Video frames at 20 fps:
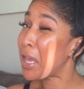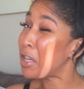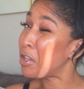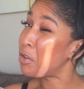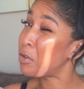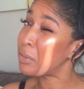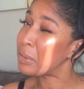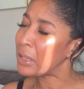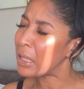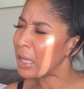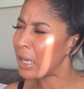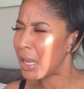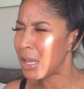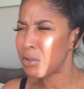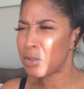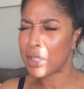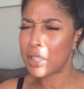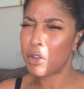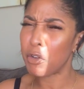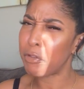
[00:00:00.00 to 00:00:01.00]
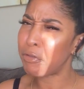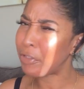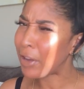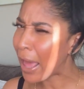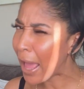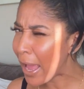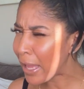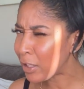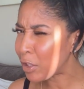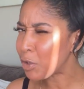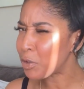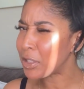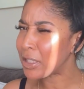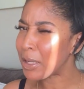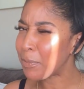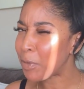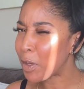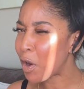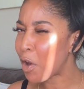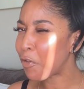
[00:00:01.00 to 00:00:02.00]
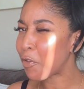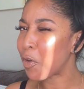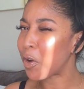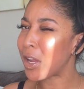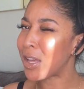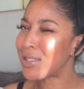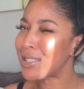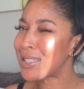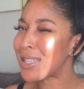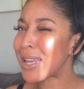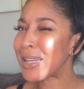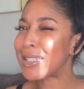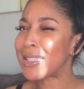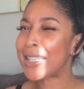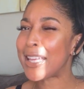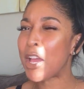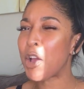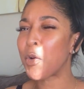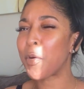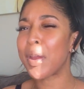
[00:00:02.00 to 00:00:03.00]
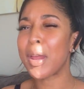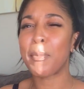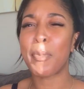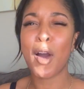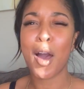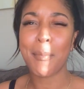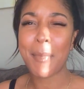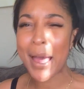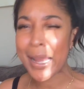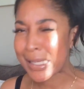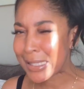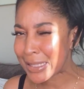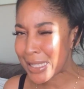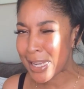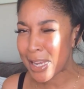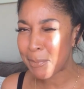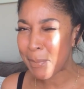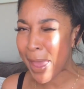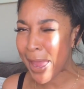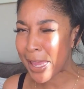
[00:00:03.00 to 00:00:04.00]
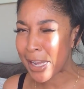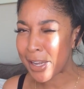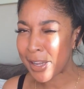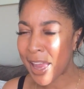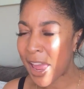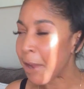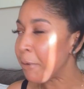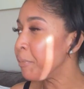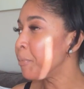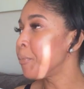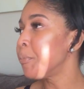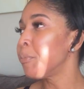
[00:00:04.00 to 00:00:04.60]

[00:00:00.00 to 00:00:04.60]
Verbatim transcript: you know what I'm saying, a little fly, a little something over on the other side of town grandpa might have seen back in the day.